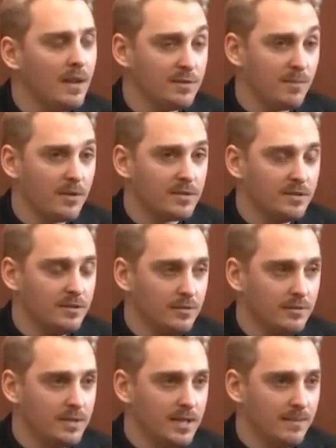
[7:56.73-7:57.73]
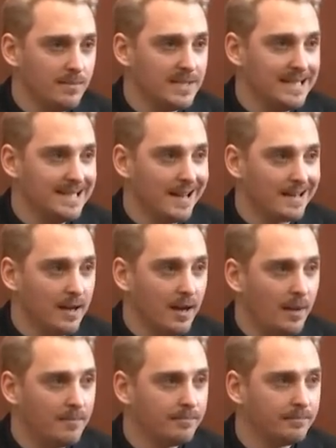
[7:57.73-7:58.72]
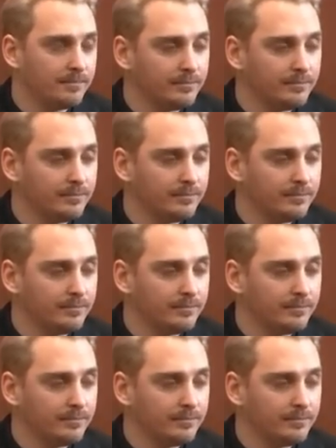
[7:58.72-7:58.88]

It was posted to tmz.com.